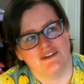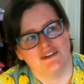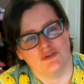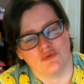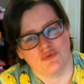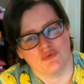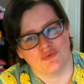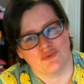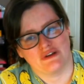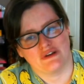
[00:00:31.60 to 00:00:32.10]

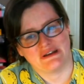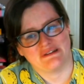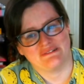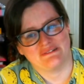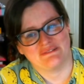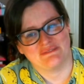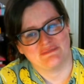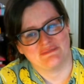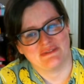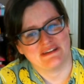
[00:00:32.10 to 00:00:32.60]
whatever,
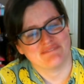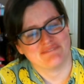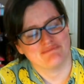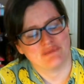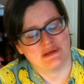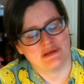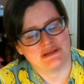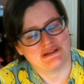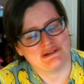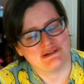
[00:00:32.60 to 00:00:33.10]
my
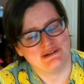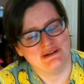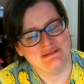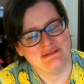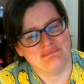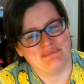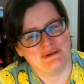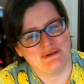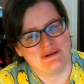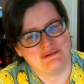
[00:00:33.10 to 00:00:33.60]
current
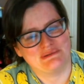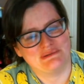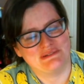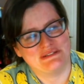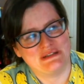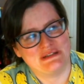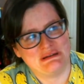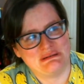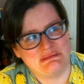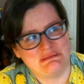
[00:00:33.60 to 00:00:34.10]
bug would
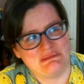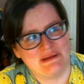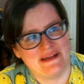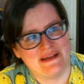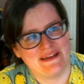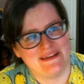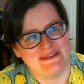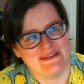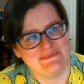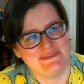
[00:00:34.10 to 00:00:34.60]
go
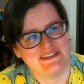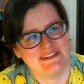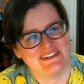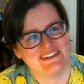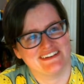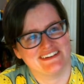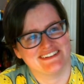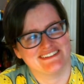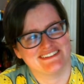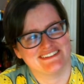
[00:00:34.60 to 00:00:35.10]
away
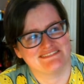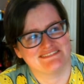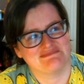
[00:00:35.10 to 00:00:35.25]
because